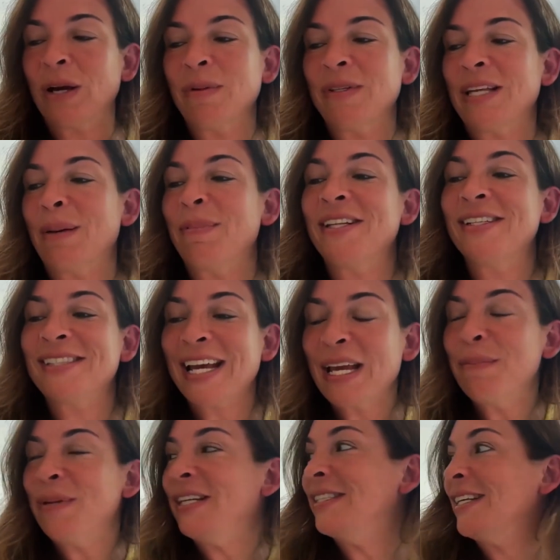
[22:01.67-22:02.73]
around with that. But the
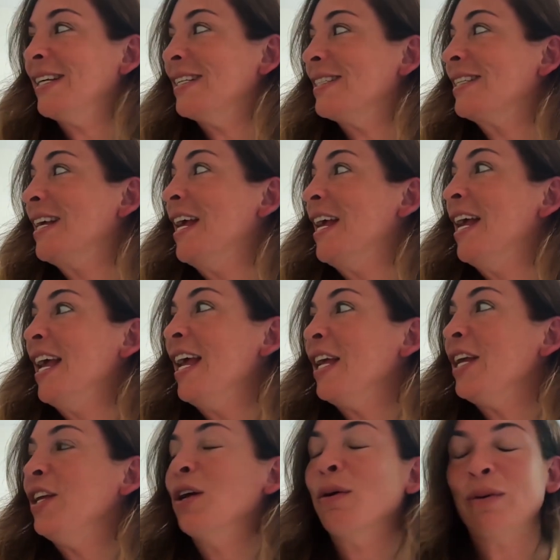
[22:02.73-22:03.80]
second piece is,
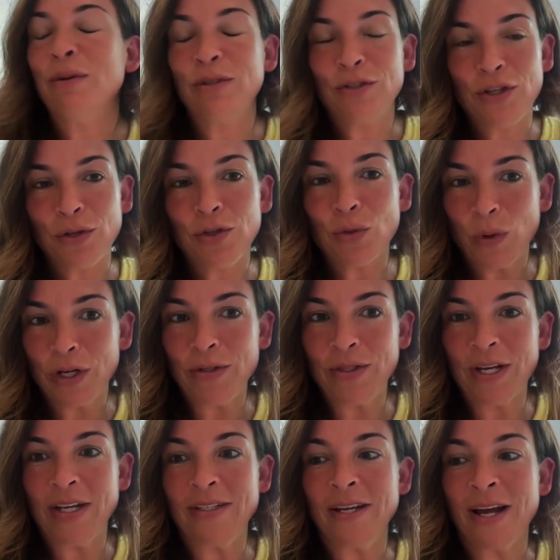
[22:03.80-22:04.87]
to what you
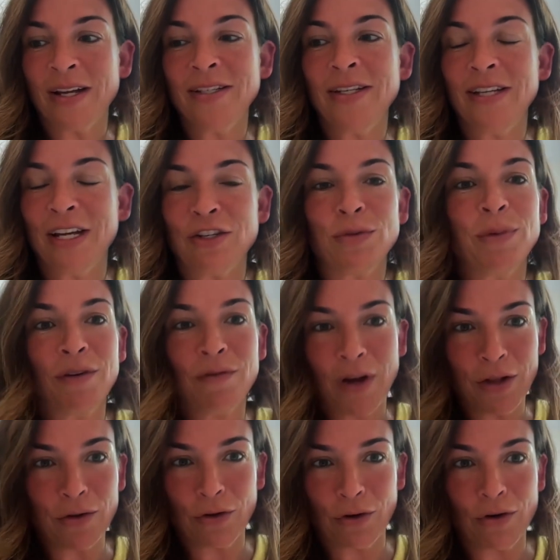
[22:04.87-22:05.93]
said, it's not to the detriment of
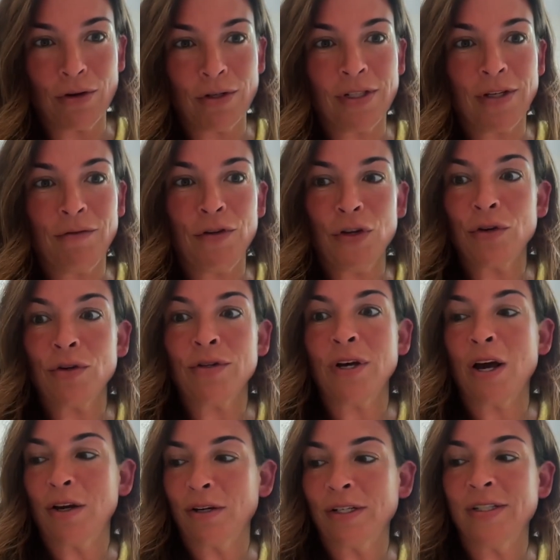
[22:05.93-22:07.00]
other girls if your
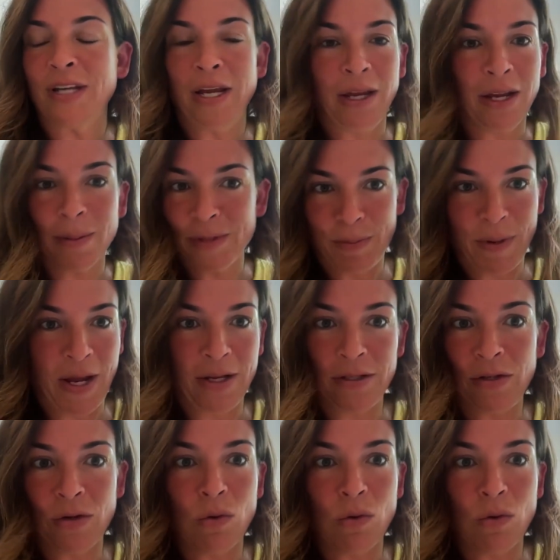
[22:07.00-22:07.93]
daughter is taking up space